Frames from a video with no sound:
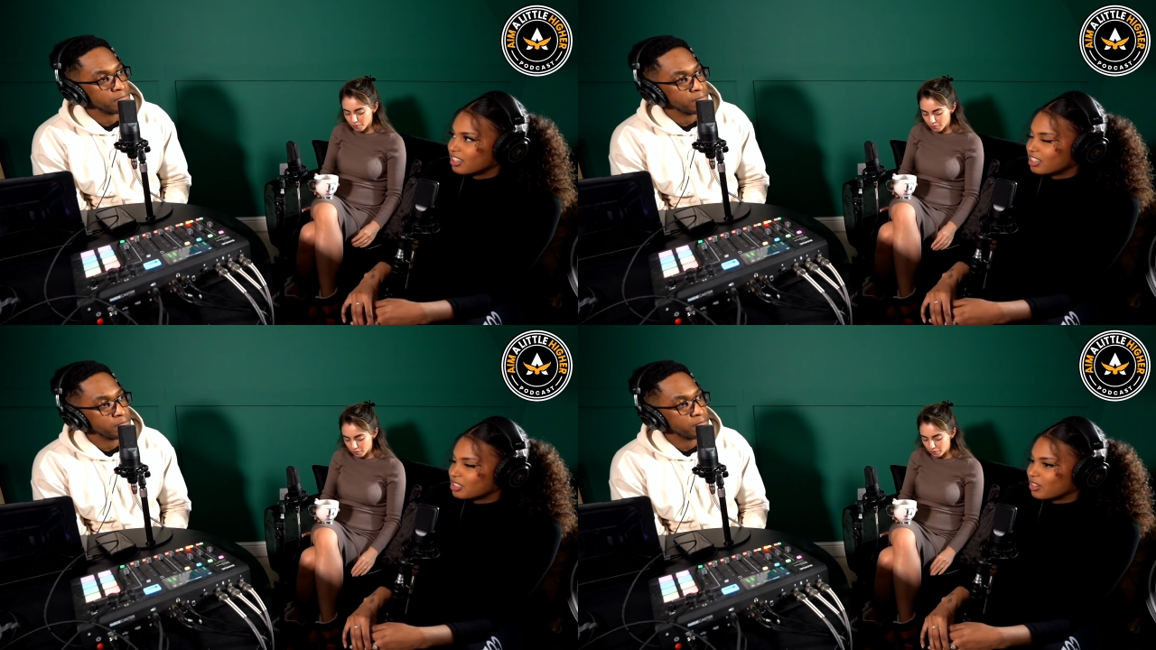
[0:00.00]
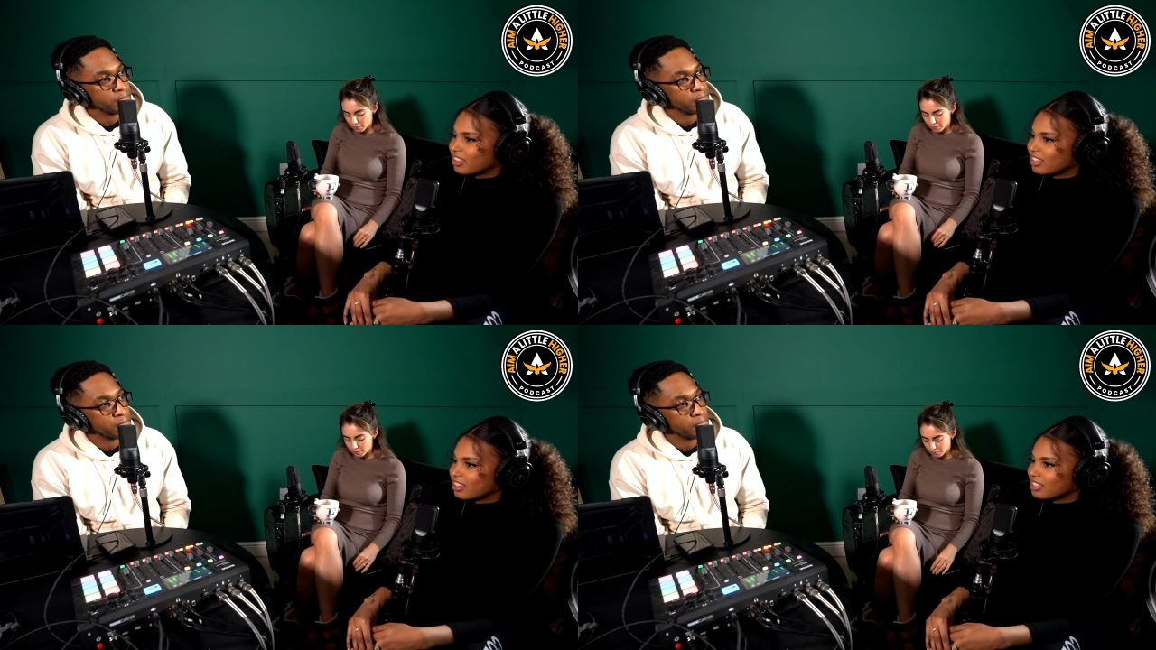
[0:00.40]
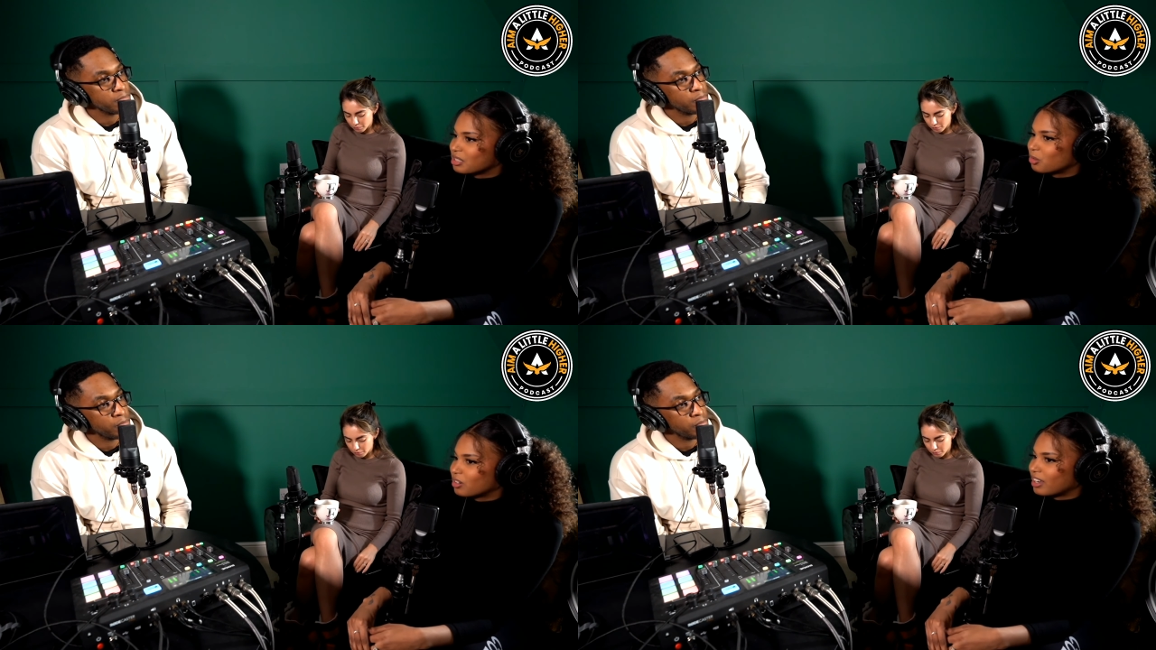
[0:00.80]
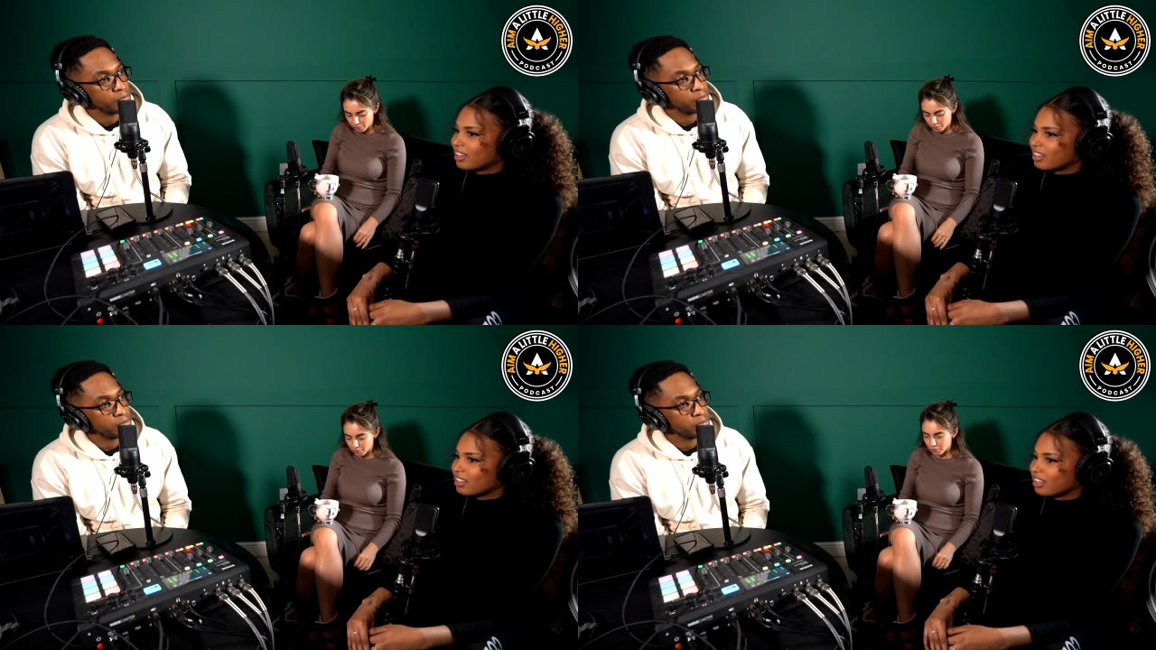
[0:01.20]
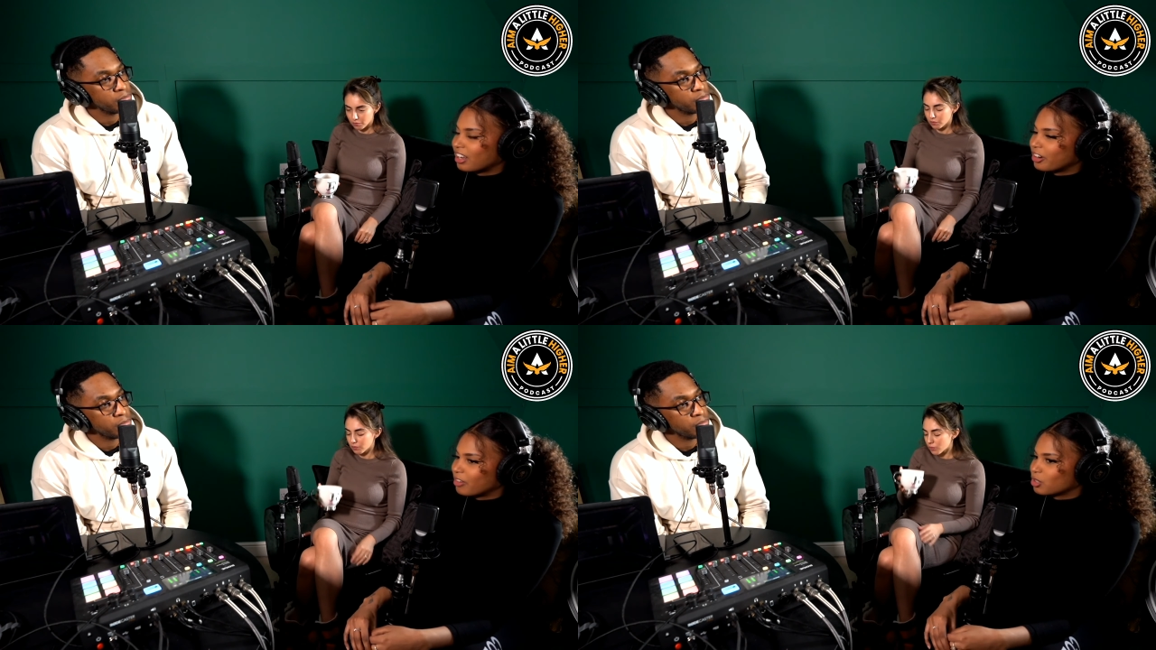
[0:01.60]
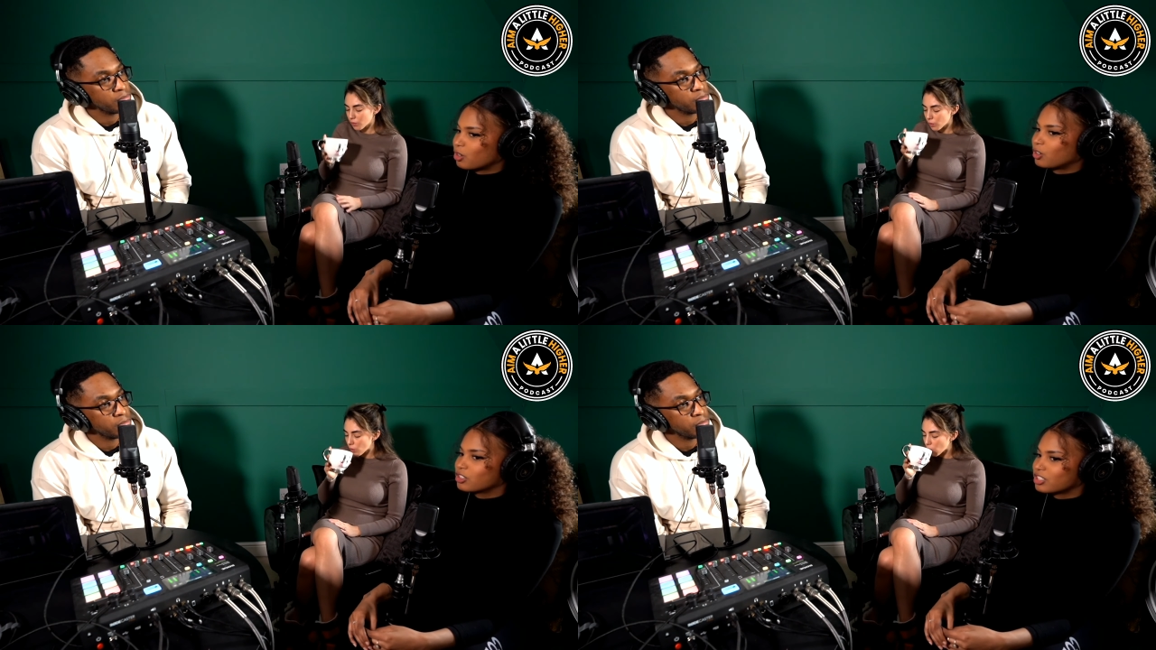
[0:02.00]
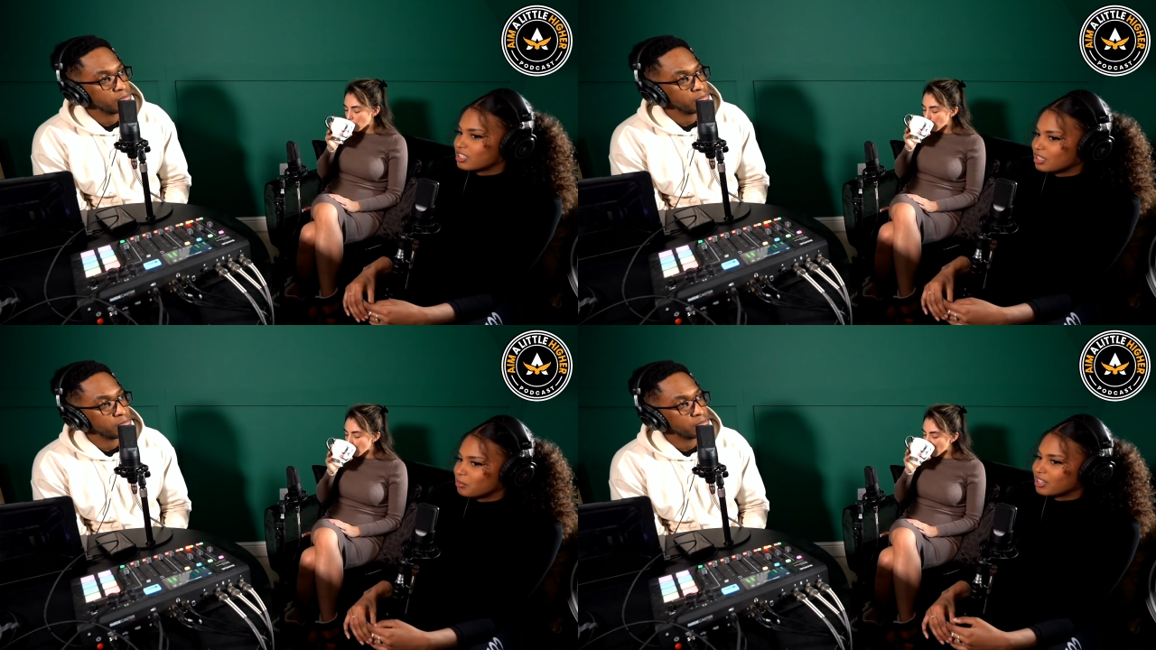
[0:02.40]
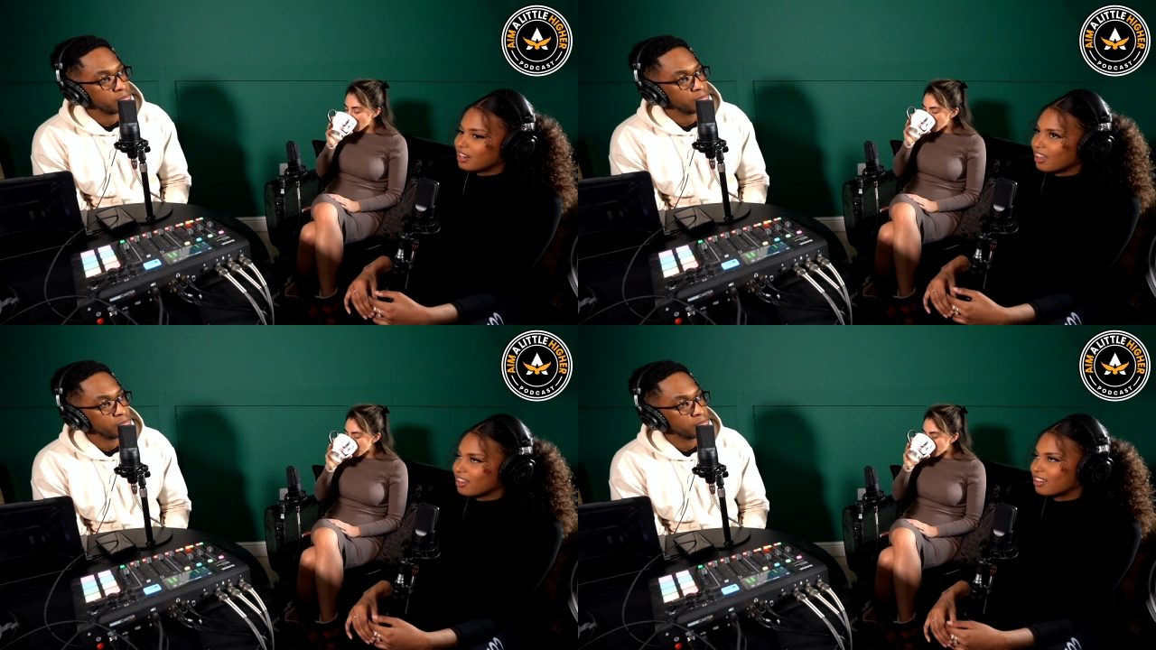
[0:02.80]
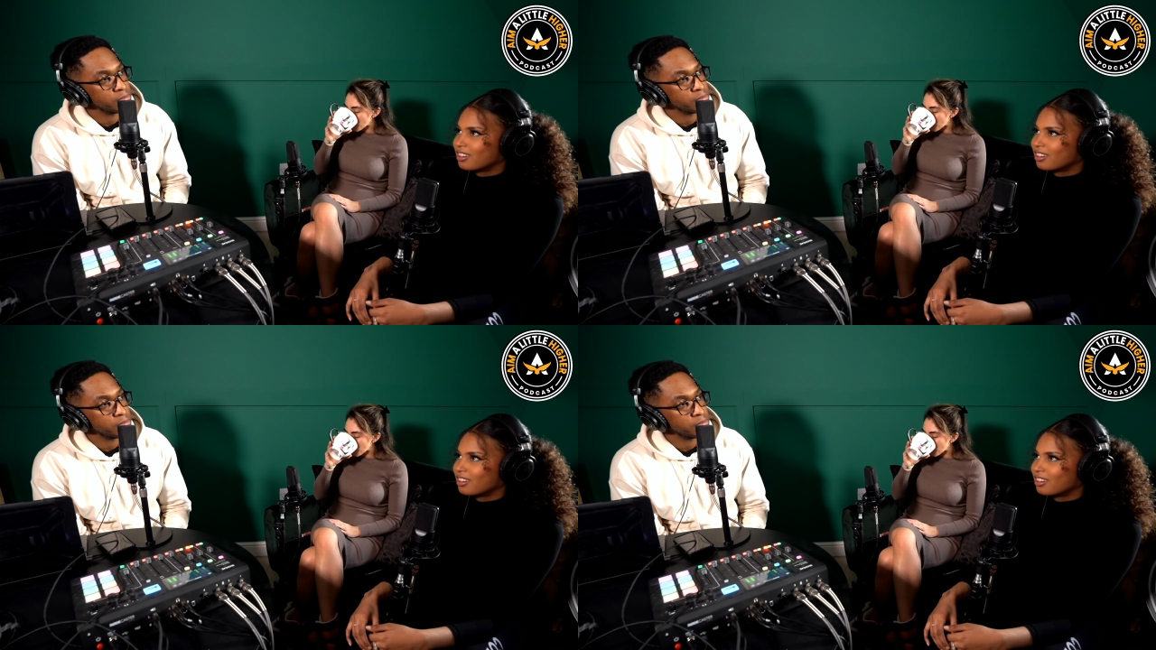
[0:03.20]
Speaker 1: So I think it's more like I don't have to consciously be like, ah,